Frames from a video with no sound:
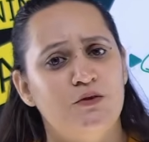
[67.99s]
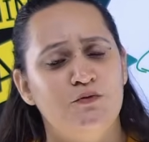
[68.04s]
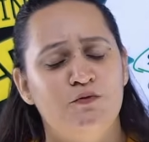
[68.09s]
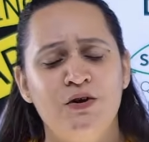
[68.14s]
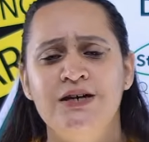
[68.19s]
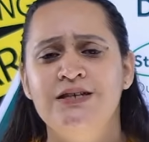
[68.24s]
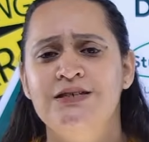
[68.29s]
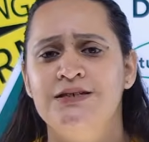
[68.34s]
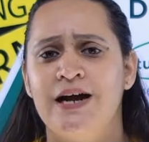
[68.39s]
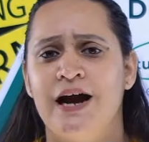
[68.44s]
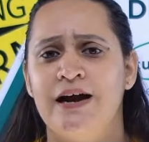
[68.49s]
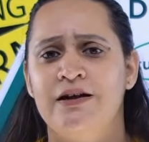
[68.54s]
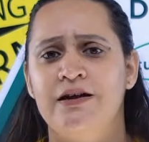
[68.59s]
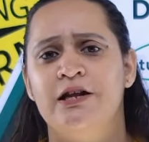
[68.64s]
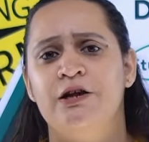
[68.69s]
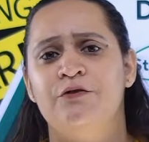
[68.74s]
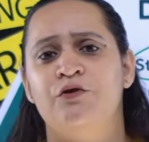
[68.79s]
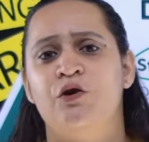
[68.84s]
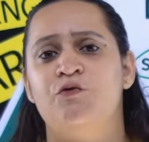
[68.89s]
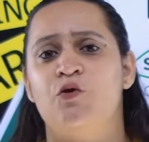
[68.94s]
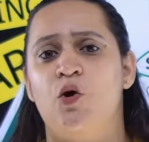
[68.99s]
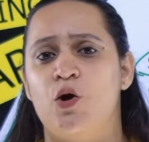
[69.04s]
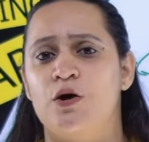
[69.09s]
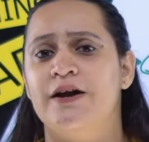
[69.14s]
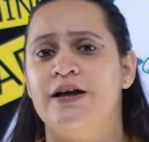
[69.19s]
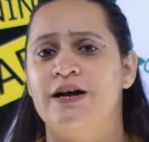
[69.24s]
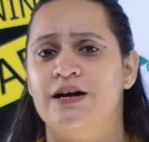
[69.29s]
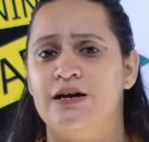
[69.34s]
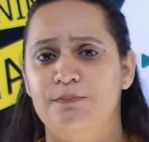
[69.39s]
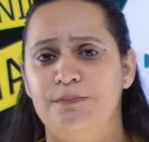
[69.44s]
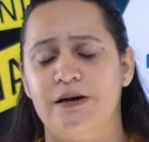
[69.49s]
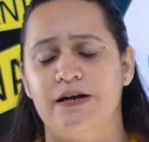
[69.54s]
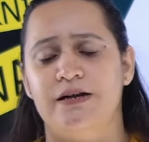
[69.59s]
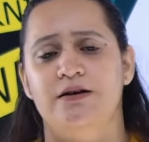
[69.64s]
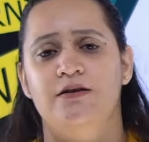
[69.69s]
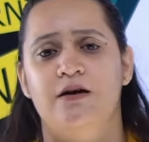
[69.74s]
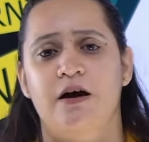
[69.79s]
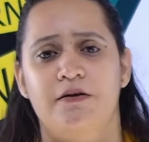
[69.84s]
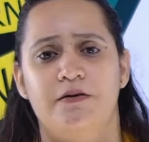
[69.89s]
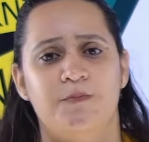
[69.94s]
First category, if you have already
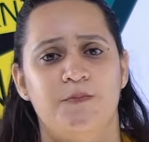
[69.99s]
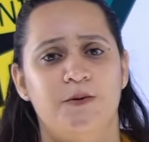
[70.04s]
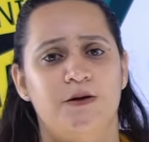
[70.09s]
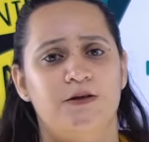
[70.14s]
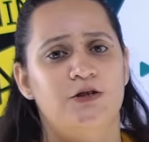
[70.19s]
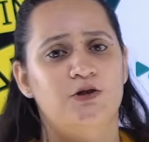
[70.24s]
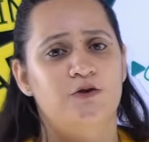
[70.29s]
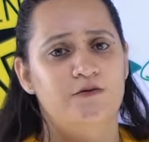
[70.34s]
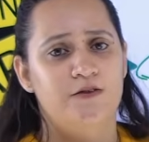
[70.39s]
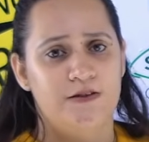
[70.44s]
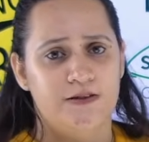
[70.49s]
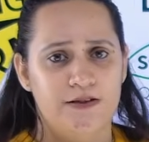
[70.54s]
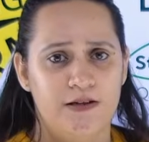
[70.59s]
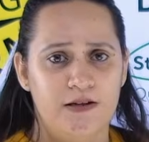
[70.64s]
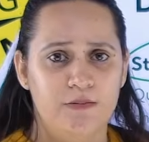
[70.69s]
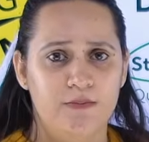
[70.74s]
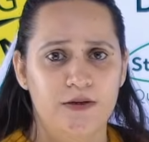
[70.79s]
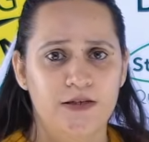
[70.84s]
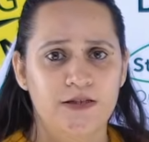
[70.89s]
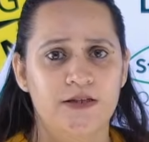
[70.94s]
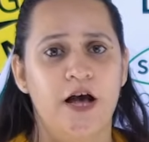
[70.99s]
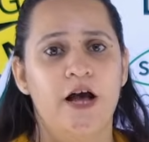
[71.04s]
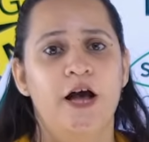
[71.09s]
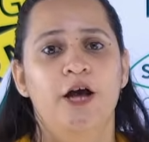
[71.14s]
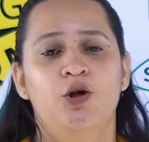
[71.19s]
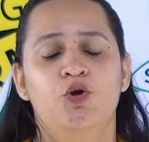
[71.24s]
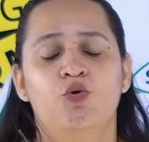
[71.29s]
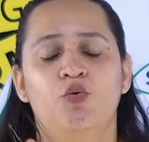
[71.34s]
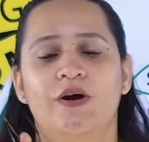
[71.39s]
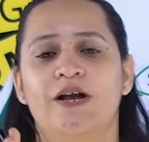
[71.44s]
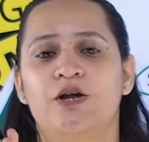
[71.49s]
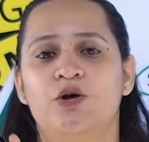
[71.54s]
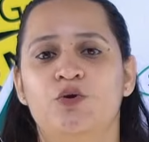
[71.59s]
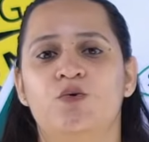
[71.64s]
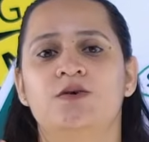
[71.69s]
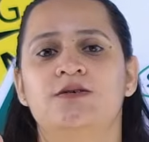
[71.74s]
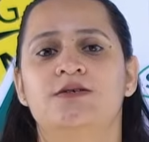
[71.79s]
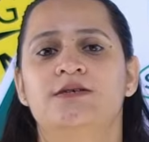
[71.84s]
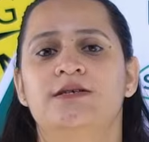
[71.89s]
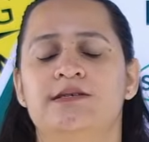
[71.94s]
completed 100% of the syllabus, you can
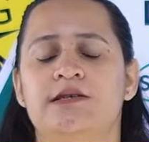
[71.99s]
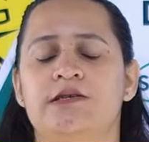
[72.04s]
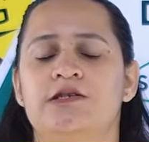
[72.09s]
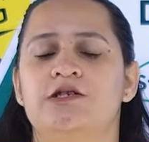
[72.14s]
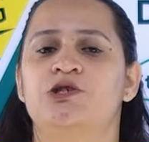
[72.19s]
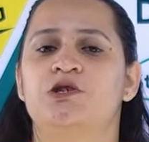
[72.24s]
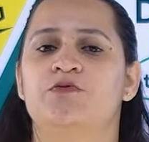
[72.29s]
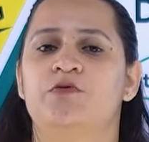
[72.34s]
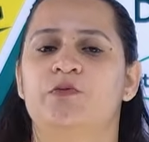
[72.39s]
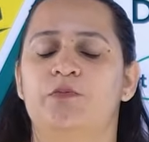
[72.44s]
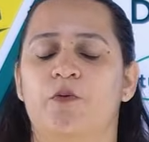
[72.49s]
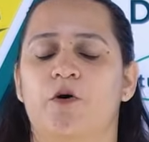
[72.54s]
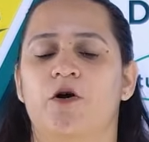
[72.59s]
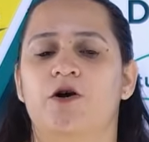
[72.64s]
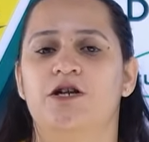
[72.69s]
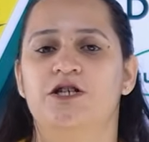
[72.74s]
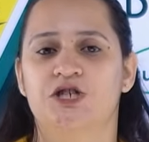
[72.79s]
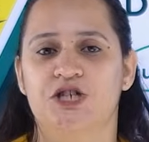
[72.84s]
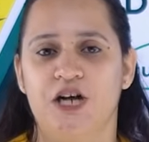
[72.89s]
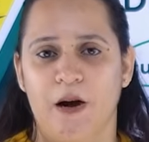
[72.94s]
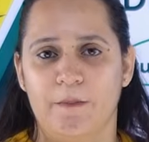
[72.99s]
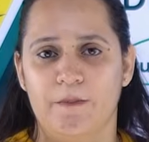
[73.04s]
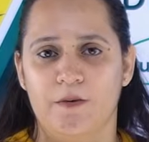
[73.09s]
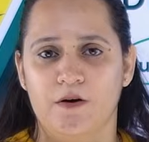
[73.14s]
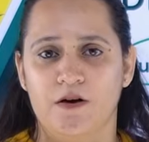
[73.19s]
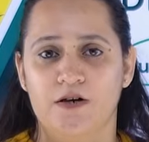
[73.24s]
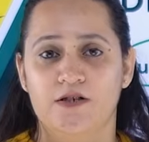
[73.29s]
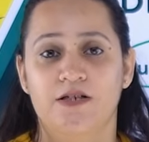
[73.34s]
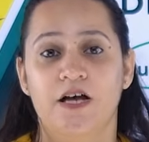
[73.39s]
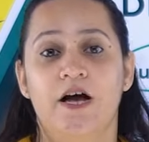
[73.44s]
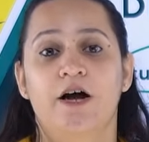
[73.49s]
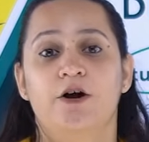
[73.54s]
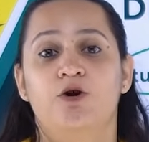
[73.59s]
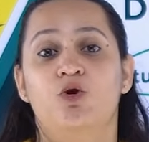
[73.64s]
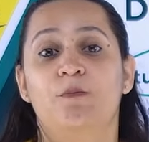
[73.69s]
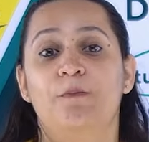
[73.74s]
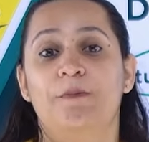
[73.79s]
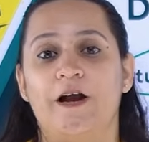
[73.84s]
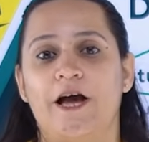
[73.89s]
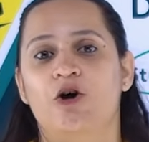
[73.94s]
use this list of important chapters
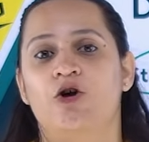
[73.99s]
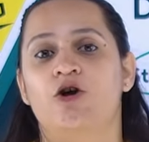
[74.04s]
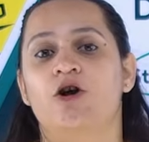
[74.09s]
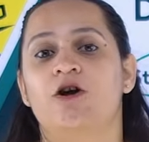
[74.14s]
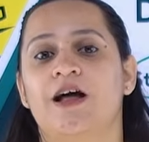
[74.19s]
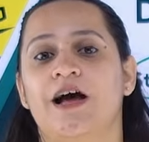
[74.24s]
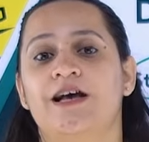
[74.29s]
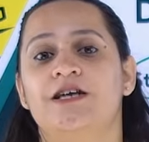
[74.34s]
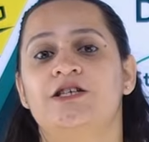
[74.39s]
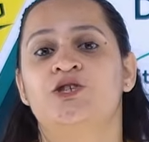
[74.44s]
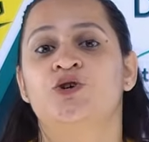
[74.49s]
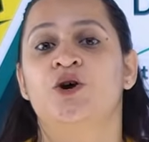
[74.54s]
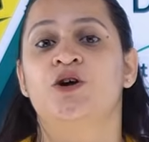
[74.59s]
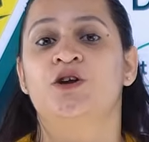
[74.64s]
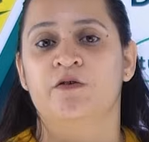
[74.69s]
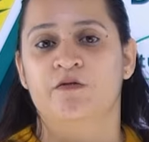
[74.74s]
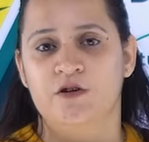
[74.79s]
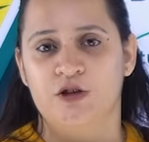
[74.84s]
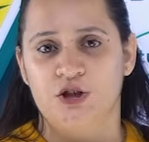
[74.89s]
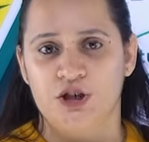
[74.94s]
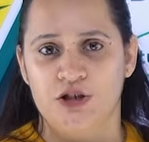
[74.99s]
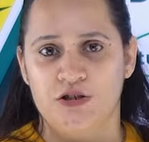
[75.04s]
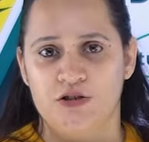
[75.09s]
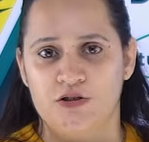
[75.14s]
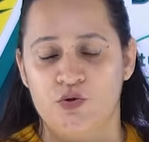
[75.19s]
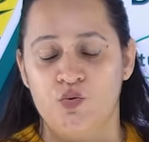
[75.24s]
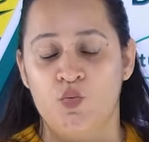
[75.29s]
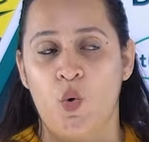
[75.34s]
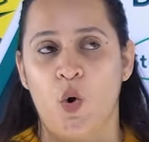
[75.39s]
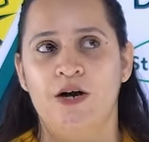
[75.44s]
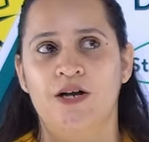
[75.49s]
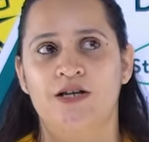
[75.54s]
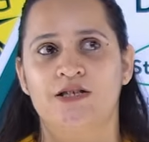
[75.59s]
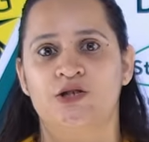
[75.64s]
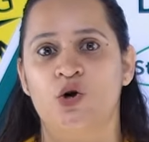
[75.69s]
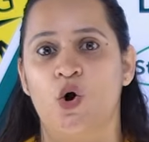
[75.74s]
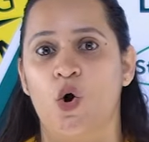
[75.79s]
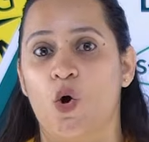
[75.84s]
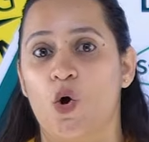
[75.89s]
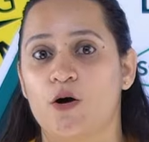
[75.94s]
to prioritize your revisions. What
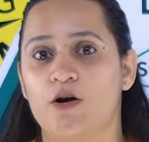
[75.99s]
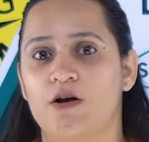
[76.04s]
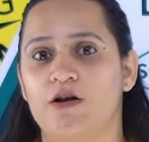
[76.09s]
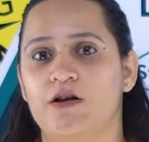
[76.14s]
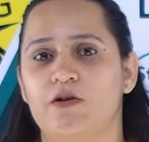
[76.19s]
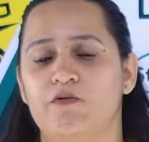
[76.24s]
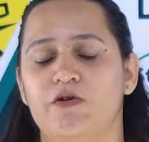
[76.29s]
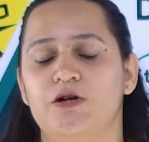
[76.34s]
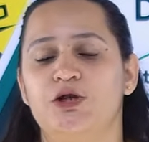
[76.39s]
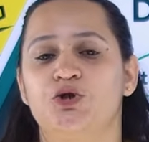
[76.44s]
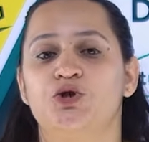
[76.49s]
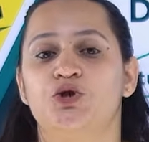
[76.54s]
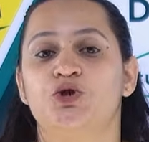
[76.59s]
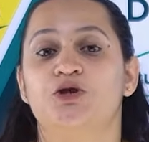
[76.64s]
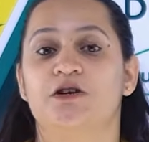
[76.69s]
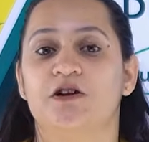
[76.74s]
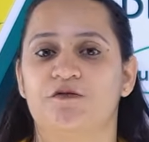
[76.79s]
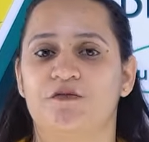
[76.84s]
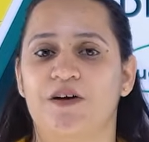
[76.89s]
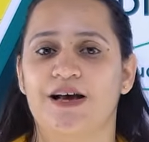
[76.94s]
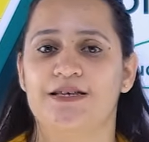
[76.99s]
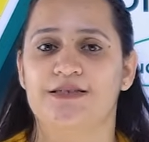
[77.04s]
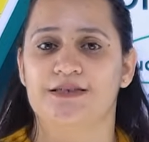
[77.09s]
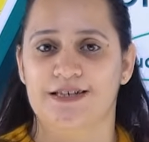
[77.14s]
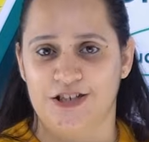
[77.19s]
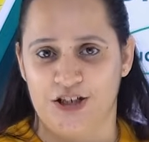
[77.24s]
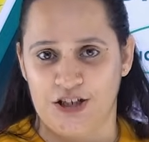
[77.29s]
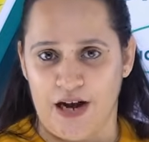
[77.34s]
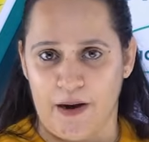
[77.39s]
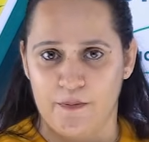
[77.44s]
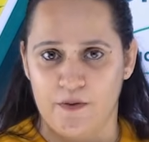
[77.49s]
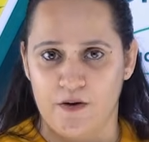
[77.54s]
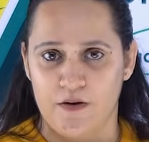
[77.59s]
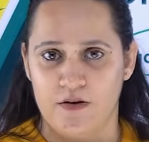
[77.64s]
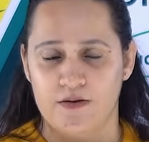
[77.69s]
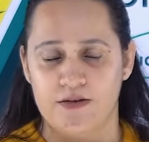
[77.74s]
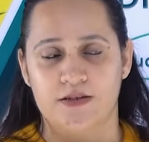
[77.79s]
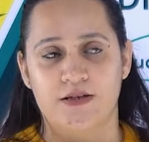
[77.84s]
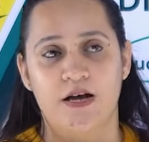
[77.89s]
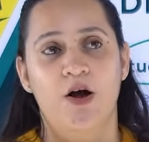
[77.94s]
is the order in which you should revise the
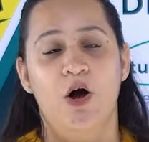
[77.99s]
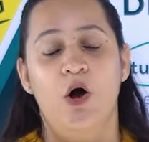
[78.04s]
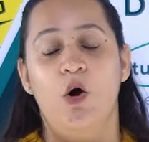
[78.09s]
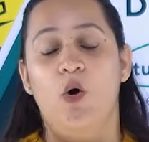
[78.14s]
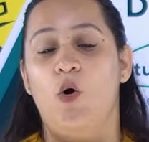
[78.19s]
chapters?